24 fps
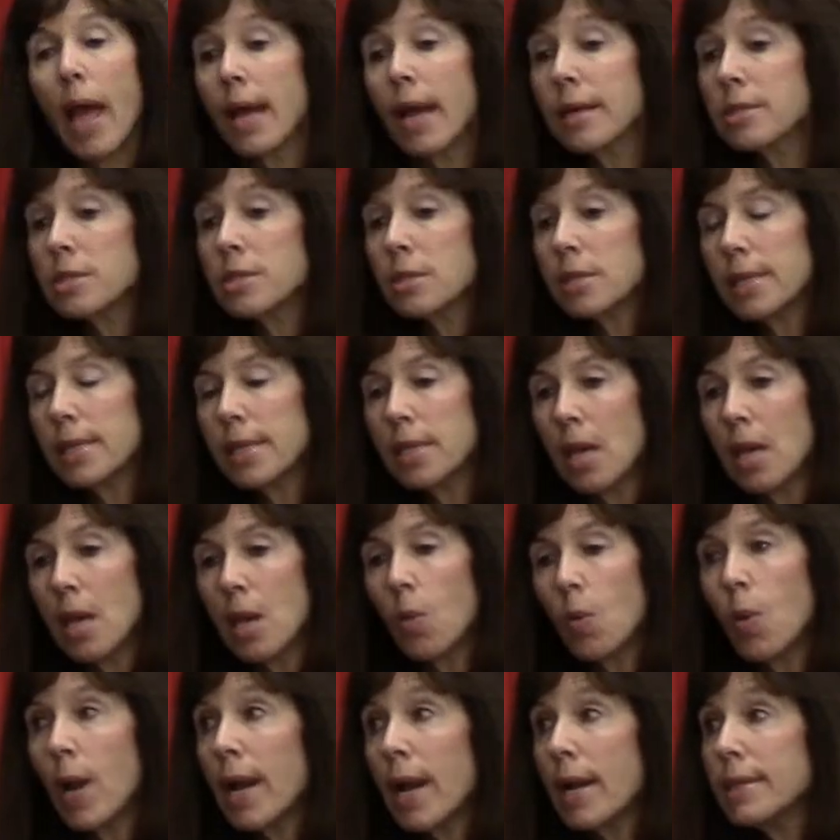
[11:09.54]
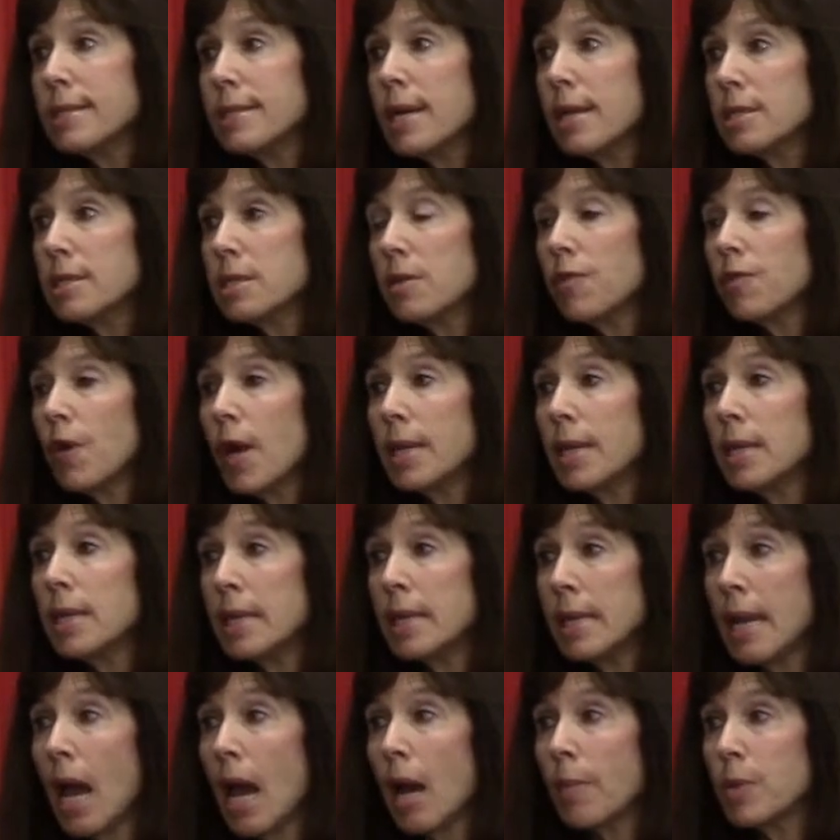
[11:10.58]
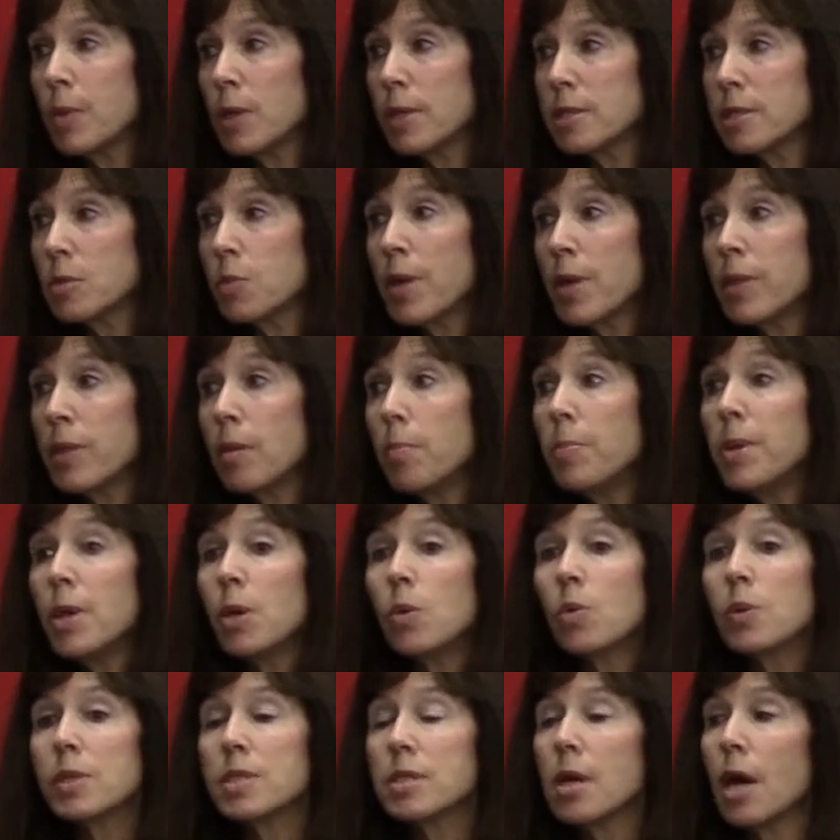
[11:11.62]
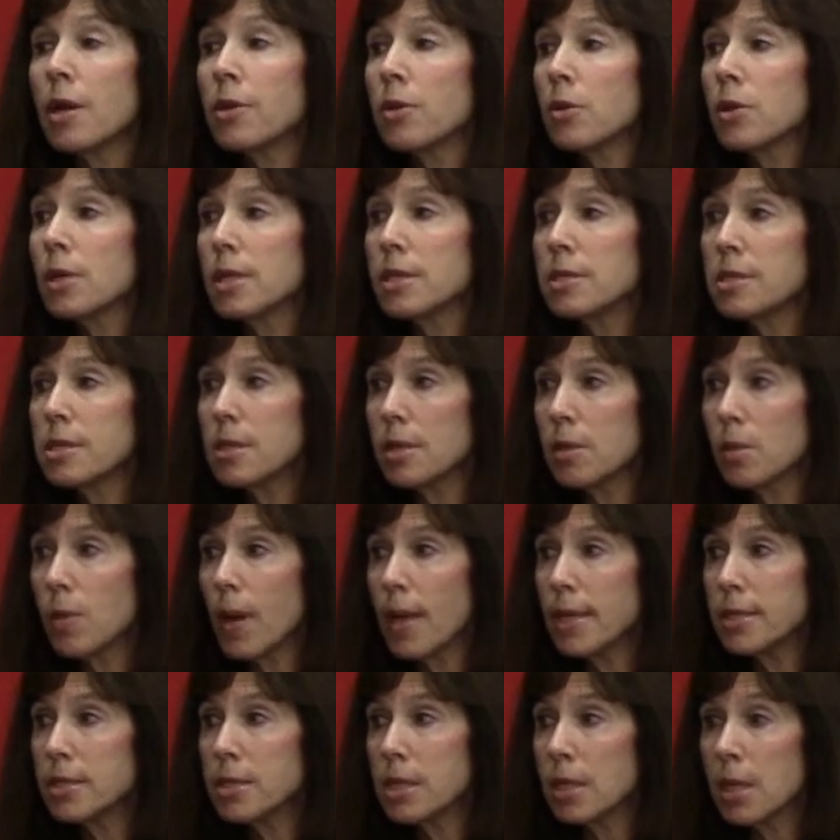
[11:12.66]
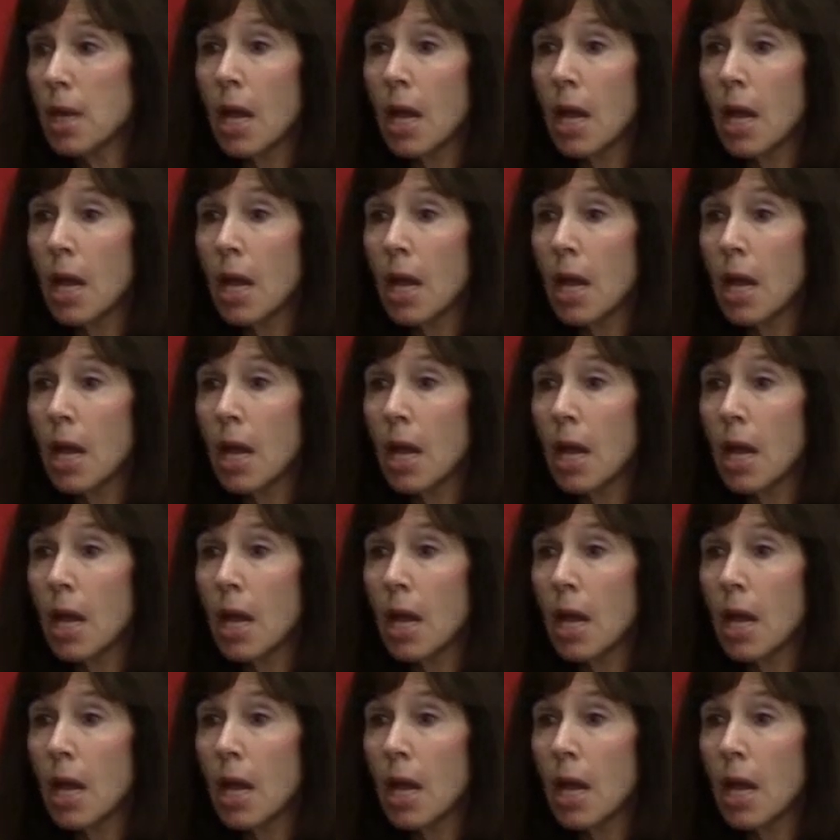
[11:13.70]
actually, when I testified in Annapolis, when the bill was under consideration,